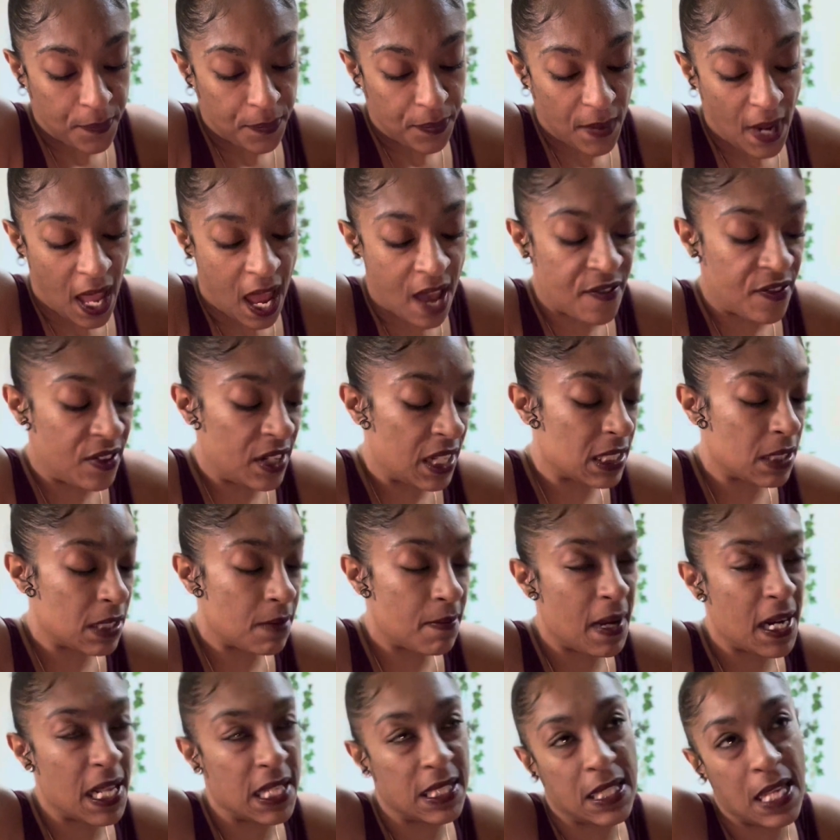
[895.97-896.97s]
I feel like
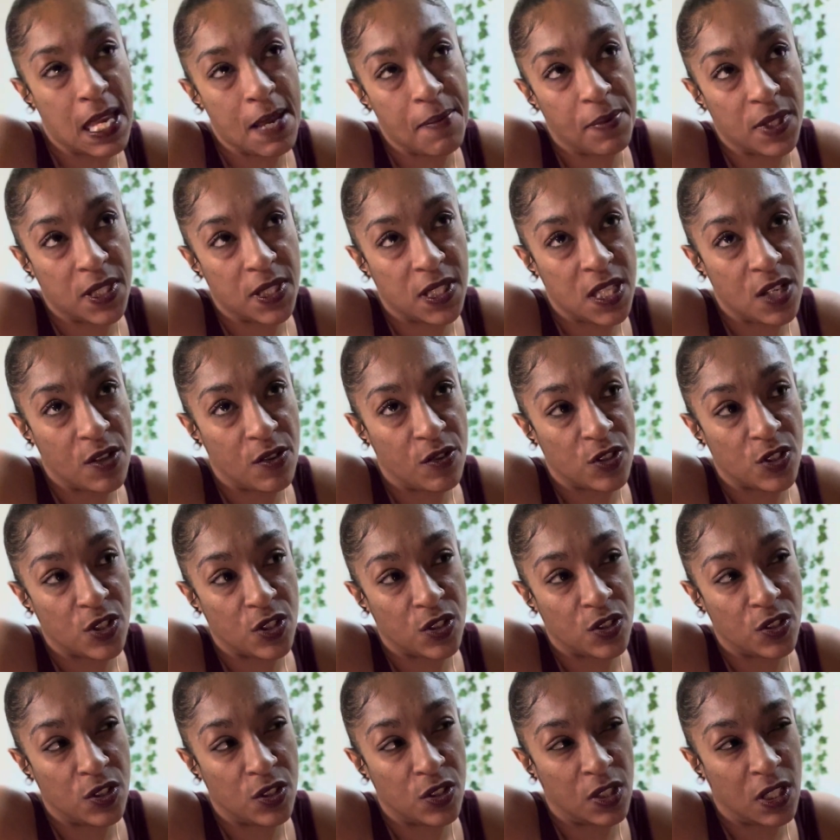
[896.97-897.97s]
somebody is keeping secrets
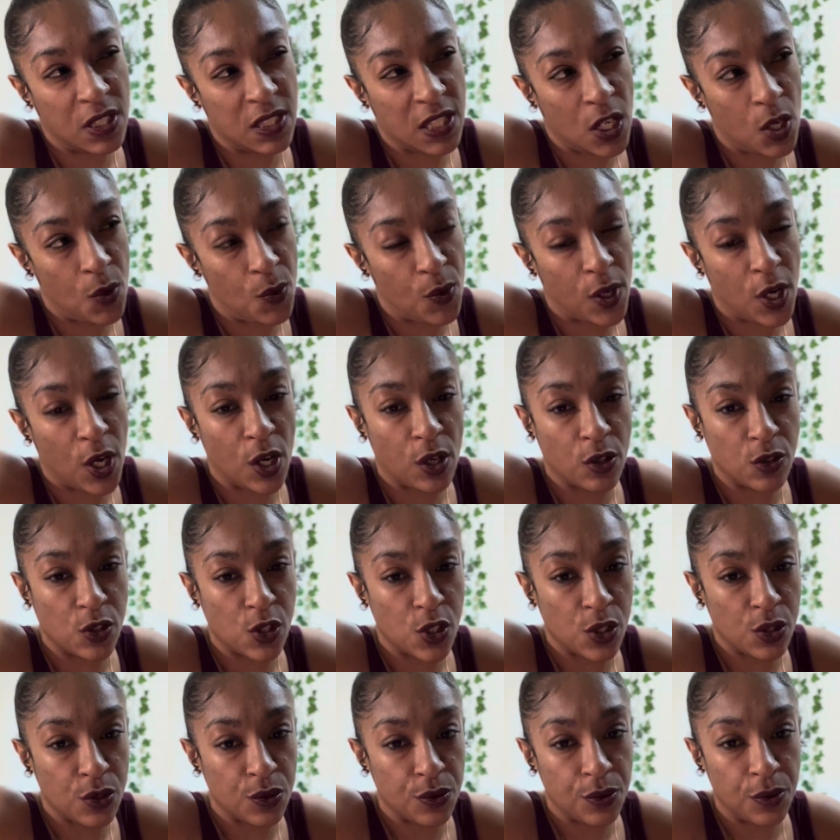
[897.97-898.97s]
because they don't want to hurt
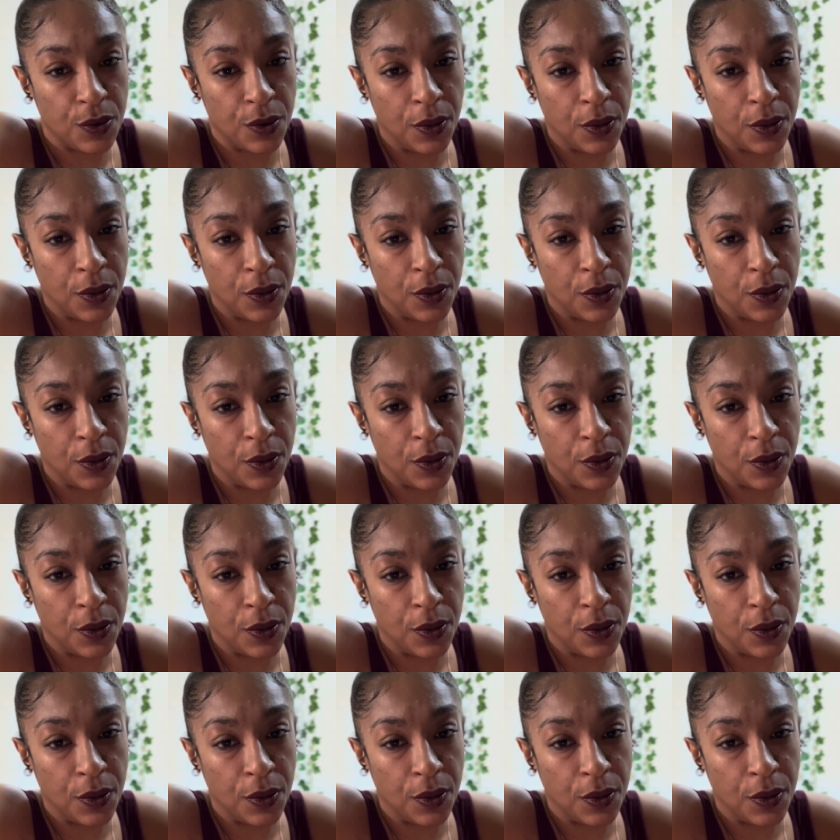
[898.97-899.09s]
you.